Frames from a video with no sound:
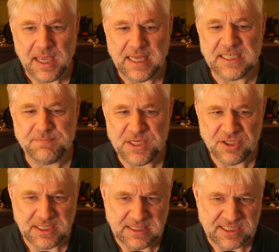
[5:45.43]
and
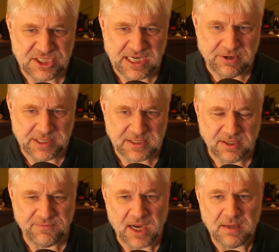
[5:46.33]
especially the sharing
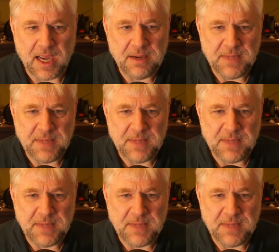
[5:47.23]
stuff I,